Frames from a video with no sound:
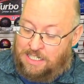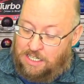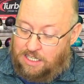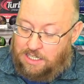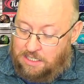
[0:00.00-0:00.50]

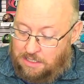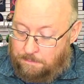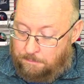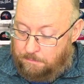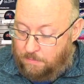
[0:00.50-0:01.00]

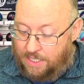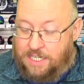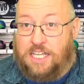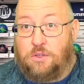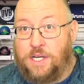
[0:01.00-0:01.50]
And he
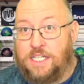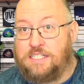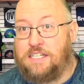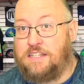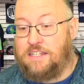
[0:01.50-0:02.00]
had
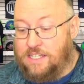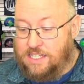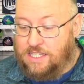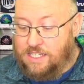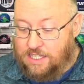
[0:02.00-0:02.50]
quite
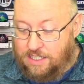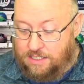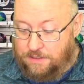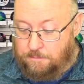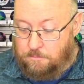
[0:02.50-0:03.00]

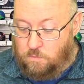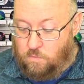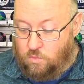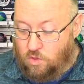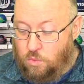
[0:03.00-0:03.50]
the
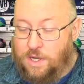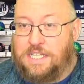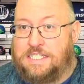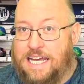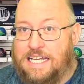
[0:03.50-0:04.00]

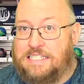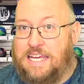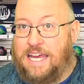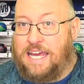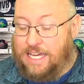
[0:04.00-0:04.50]
task
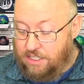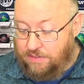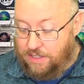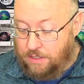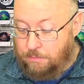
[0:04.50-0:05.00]
ahead of
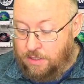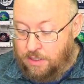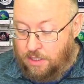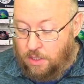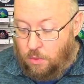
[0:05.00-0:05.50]
him
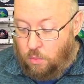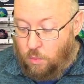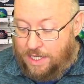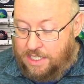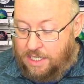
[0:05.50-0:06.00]

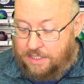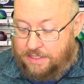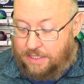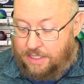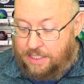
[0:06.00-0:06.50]
when he got to
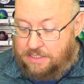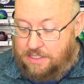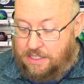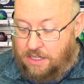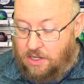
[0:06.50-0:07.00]
the lanes
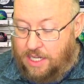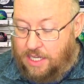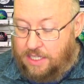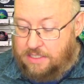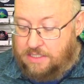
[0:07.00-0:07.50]
there,
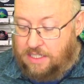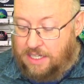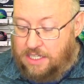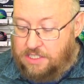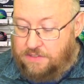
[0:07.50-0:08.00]
as
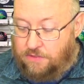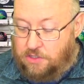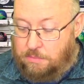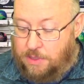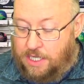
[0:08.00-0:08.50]
his
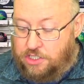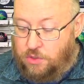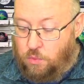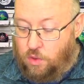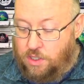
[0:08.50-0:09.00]
first match
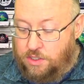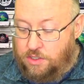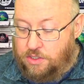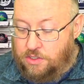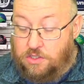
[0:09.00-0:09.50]

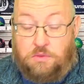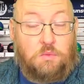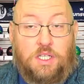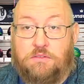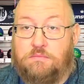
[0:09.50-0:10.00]
was,
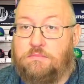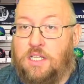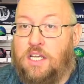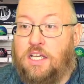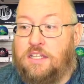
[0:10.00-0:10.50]
well,
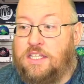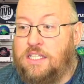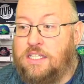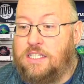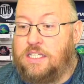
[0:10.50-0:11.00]

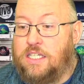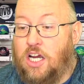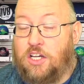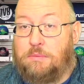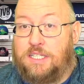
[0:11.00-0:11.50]

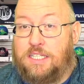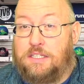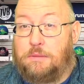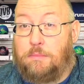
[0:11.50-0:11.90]
arguably the